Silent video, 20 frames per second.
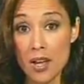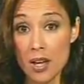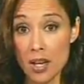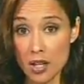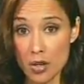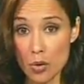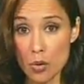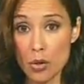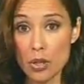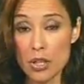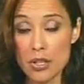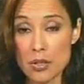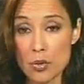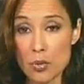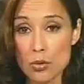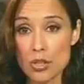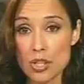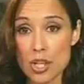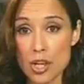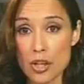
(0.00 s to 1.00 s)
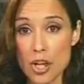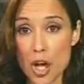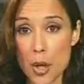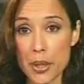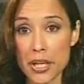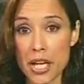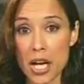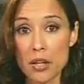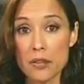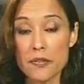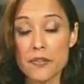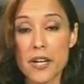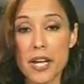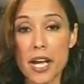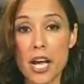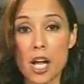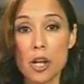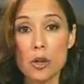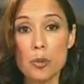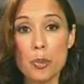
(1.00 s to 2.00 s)
A call is also going out for
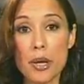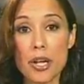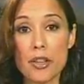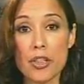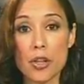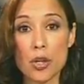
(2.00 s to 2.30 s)
help at